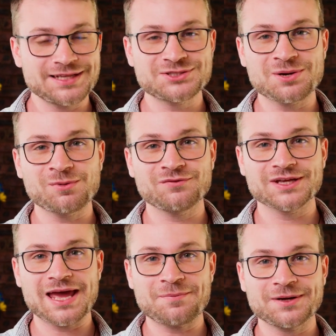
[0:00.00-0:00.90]
Let's jump over
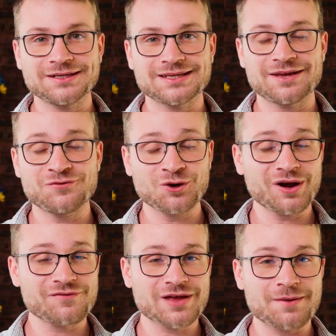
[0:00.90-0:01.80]
to CapCut. If you don't
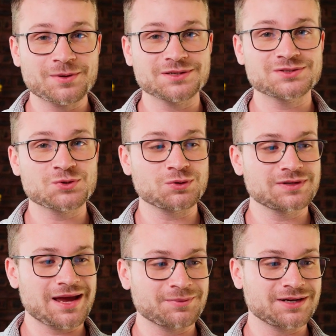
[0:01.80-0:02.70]
have CapCut installed,
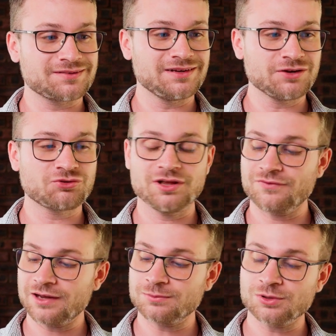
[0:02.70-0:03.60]
CapCut is literally
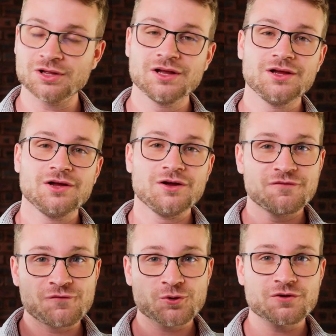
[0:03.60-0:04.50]
available
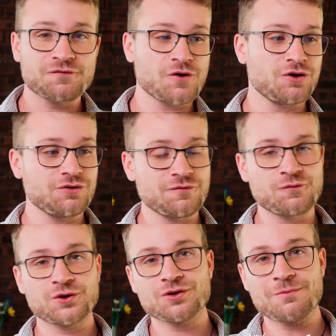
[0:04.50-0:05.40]
for your phone,
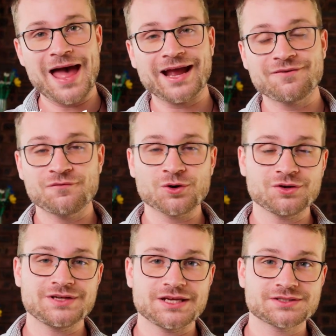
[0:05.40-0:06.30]
for your Mac, for
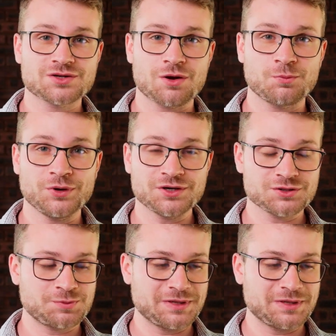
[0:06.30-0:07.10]
your desktop, Windows,